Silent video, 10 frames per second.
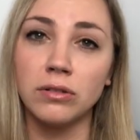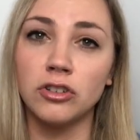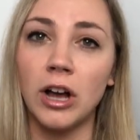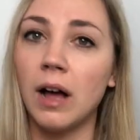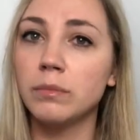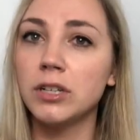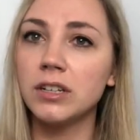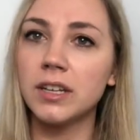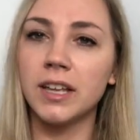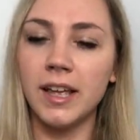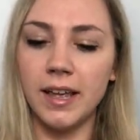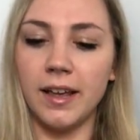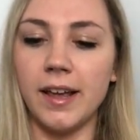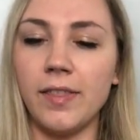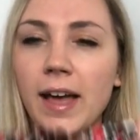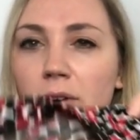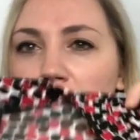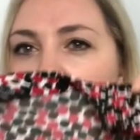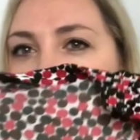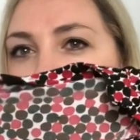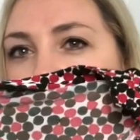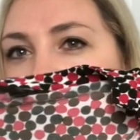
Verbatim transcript: job look and that would be